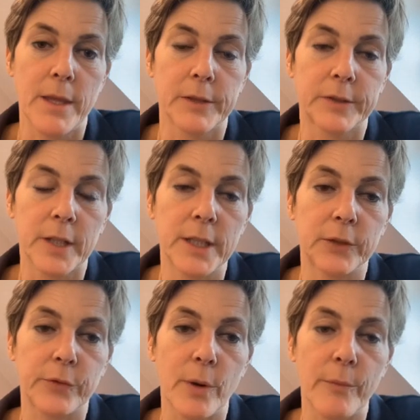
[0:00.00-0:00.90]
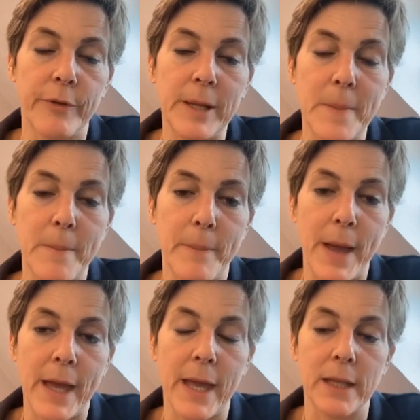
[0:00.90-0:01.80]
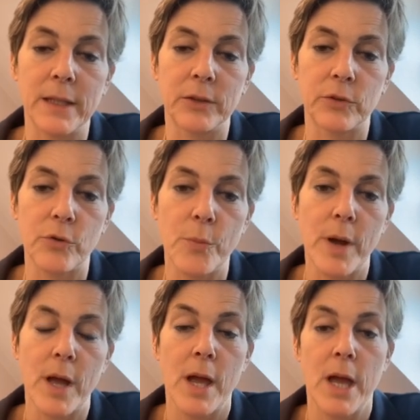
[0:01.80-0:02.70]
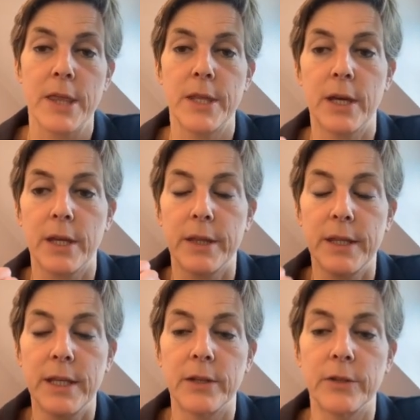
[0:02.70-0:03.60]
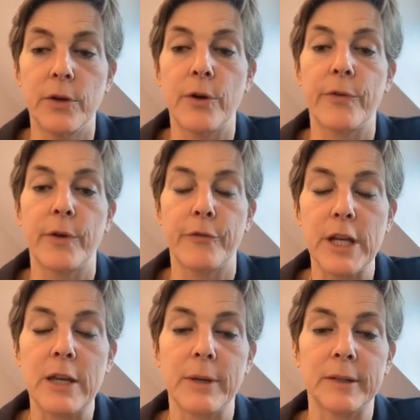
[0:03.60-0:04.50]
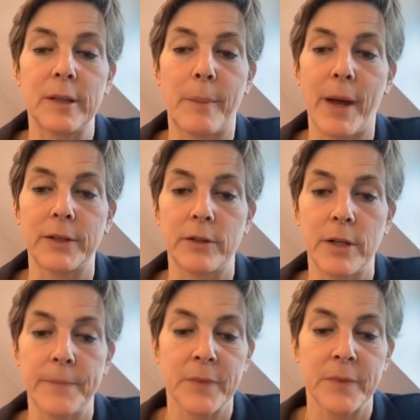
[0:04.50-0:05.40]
studies from Philip Peng and his group, the nerve frequency pattern.